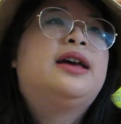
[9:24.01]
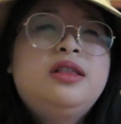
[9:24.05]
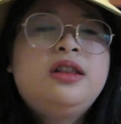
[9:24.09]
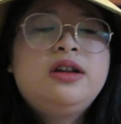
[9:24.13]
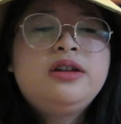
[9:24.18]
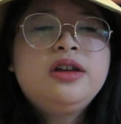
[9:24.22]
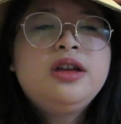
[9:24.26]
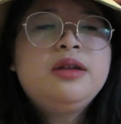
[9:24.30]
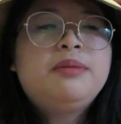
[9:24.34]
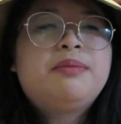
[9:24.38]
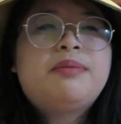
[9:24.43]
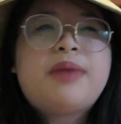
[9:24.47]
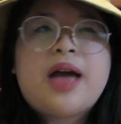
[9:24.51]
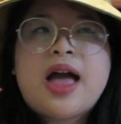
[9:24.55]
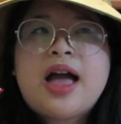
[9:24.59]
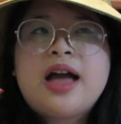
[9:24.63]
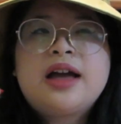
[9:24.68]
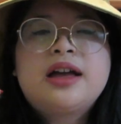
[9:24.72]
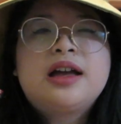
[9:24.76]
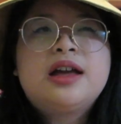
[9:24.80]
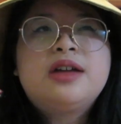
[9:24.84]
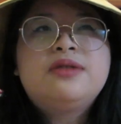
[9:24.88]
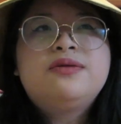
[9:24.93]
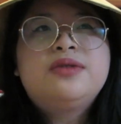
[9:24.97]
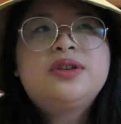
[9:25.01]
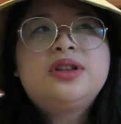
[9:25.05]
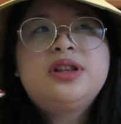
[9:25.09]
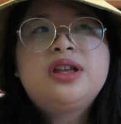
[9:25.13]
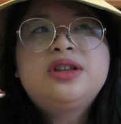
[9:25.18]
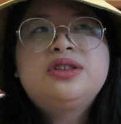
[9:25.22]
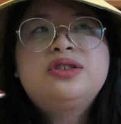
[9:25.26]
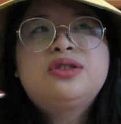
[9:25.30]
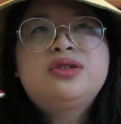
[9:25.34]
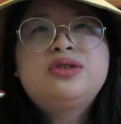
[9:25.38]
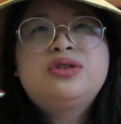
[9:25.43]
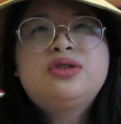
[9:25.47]
Looking back, I feel
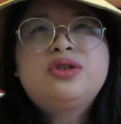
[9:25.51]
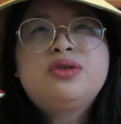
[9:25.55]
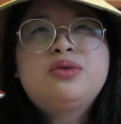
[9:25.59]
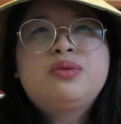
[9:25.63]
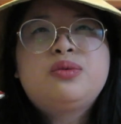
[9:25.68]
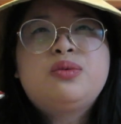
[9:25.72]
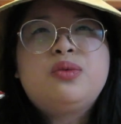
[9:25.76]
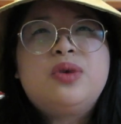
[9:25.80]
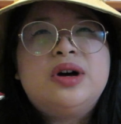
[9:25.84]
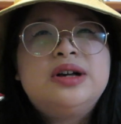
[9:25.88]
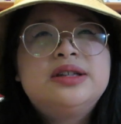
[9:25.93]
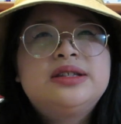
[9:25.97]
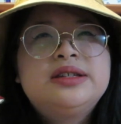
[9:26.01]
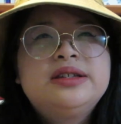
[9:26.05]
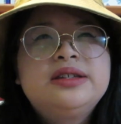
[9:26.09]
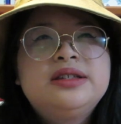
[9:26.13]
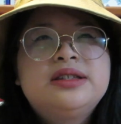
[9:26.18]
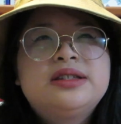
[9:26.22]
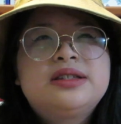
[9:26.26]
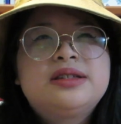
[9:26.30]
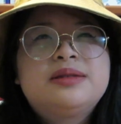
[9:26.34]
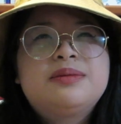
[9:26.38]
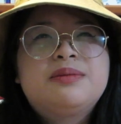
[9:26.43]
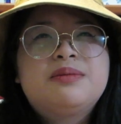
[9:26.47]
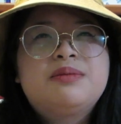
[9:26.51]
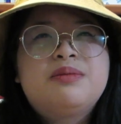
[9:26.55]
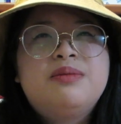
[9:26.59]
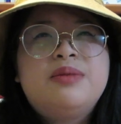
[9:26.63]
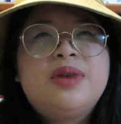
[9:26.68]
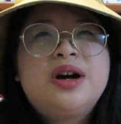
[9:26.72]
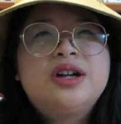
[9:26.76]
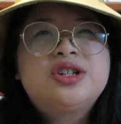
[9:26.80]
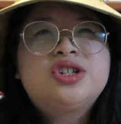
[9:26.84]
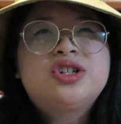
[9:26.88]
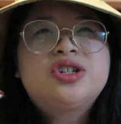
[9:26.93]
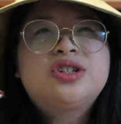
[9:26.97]
like there wasn't
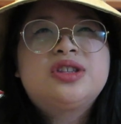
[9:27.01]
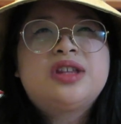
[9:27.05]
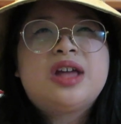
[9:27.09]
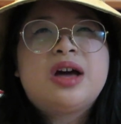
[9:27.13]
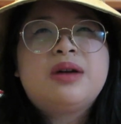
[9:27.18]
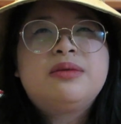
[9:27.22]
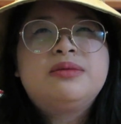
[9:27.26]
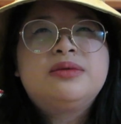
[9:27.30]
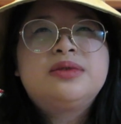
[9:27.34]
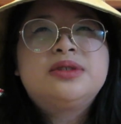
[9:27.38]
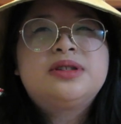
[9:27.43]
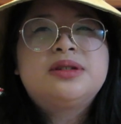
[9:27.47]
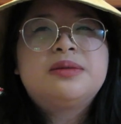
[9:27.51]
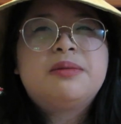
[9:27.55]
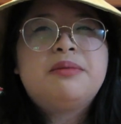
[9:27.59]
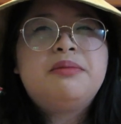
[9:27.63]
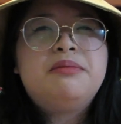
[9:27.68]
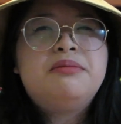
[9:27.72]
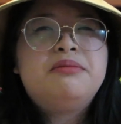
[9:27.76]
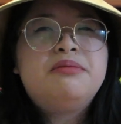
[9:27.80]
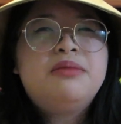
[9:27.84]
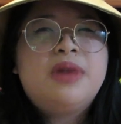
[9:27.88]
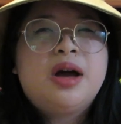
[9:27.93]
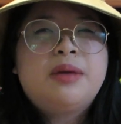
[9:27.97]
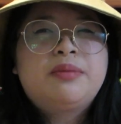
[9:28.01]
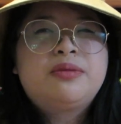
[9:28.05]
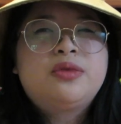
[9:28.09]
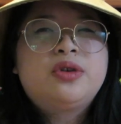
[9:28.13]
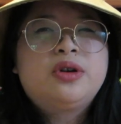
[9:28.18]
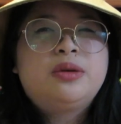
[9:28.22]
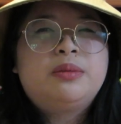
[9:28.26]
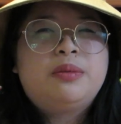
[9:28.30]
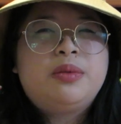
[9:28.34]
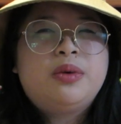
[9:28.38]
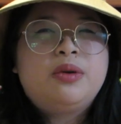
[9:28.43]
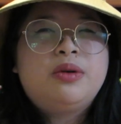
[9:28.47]
much that was
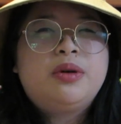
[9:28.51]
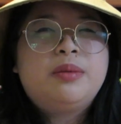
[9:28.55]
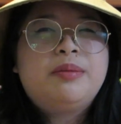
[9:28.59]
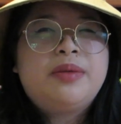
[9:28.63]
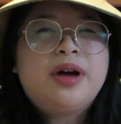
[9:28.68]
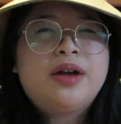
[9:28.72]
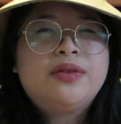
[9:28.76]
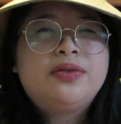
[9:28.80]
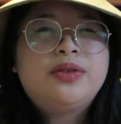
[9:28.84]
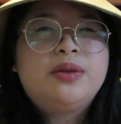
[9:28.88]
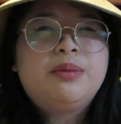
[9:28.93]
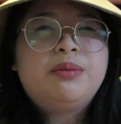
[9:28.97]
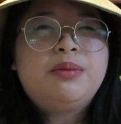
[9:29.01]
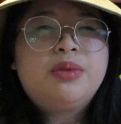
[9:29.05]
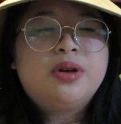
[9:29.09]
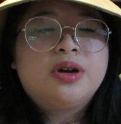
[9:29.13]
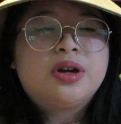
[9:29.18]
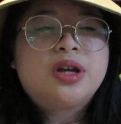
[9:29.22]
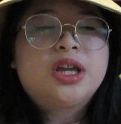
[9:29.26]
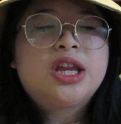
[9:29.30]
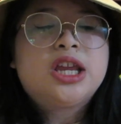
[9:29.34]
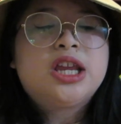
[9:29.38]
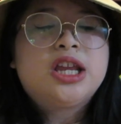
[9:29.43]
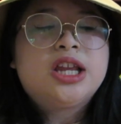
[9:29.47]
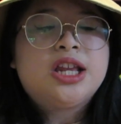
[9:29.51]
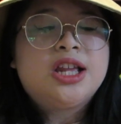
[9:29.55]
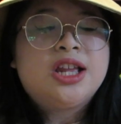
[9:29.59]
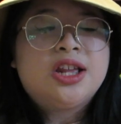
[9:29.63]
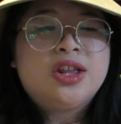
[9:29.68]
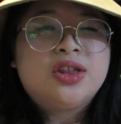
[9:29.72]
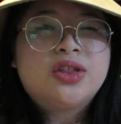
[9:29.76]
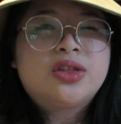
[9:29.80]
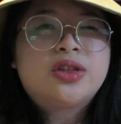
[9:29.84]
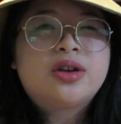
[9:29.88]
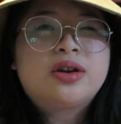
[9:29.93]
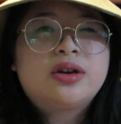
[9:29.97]
memorable about the book
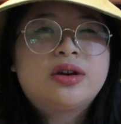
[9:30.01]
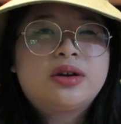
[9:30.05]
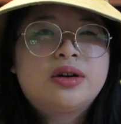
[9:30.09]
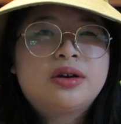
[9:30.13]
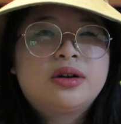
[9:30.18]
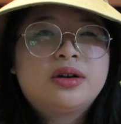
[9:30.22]
either.